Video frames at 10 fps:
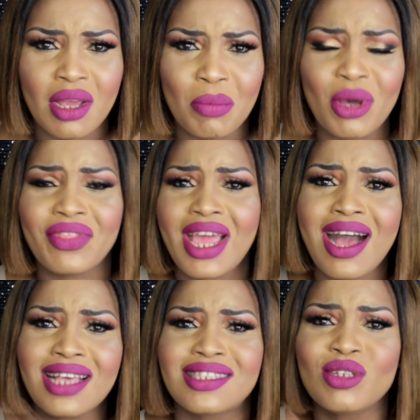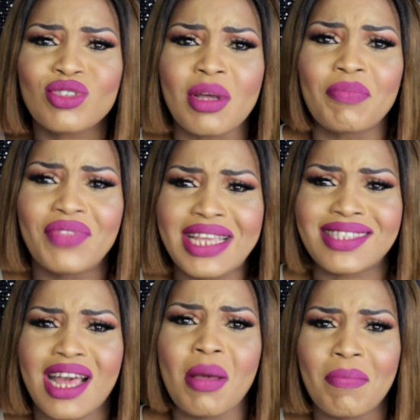But there are still some things
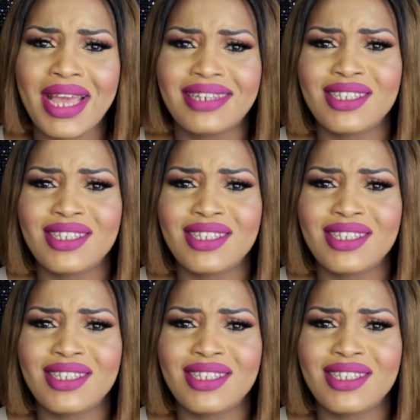that a man